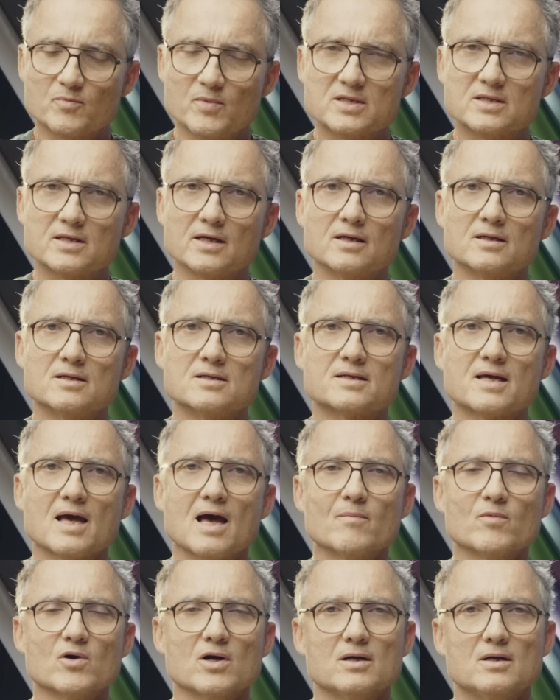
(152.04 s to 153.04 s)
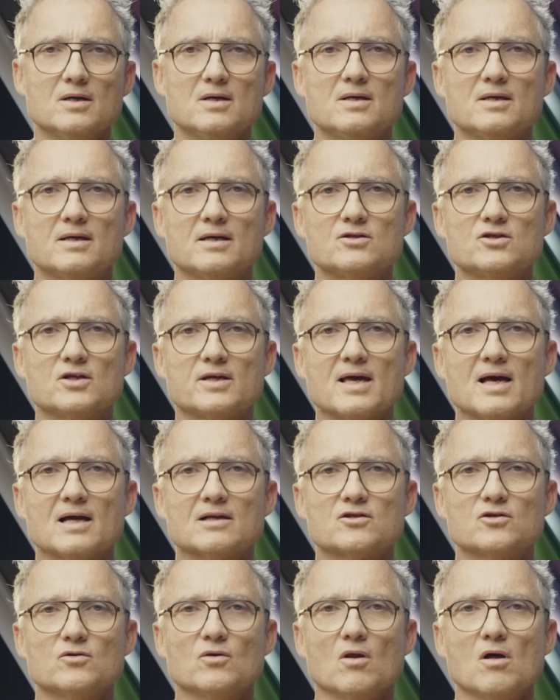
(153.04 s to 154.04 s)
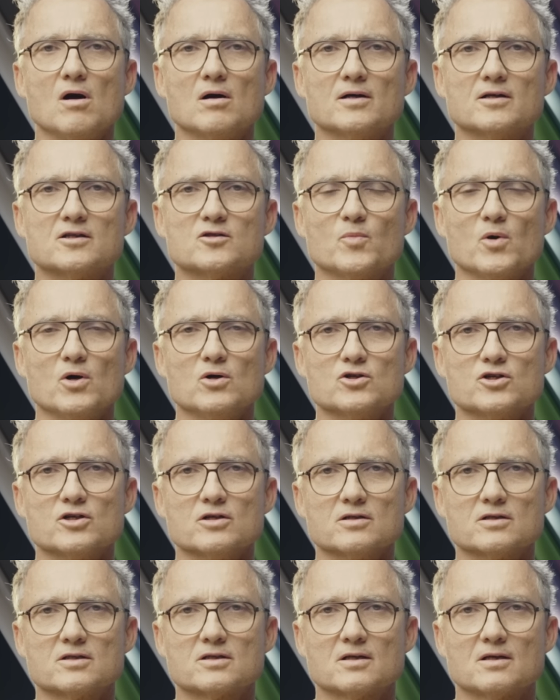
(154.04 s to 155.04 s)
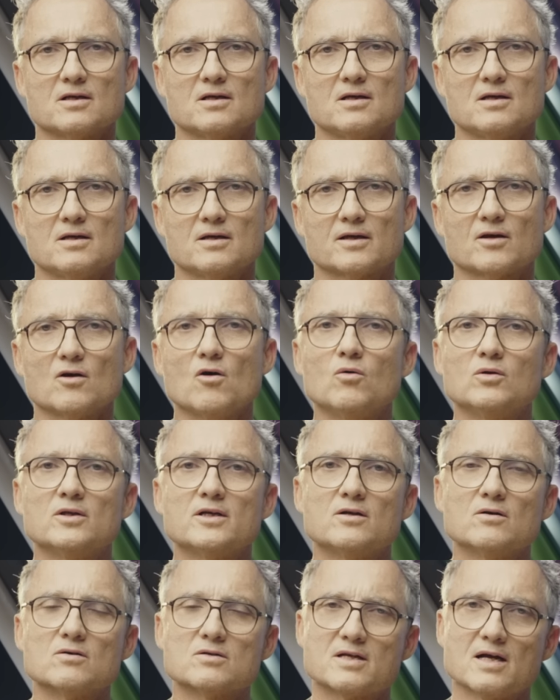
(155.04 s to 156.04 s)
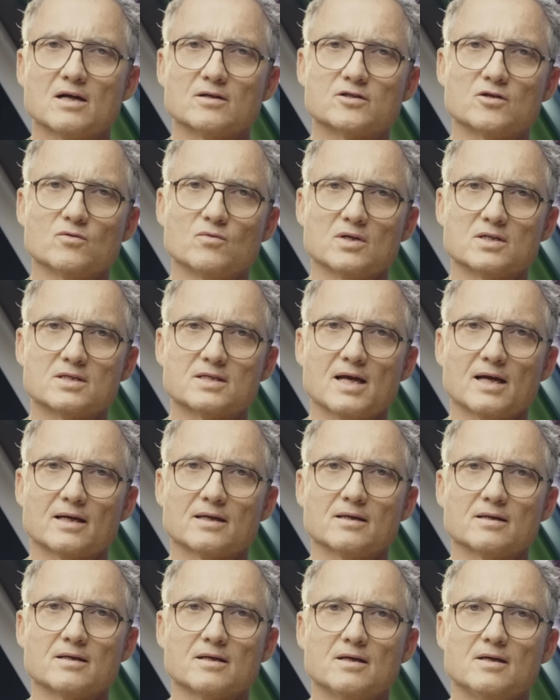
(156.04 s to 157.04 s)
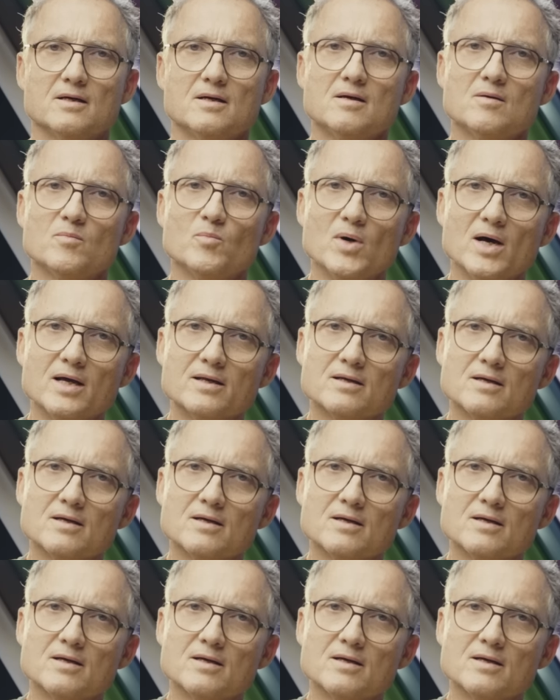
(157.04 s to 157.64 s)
missing in this camera is you can't do long exposures. It only goes down to 1 second. But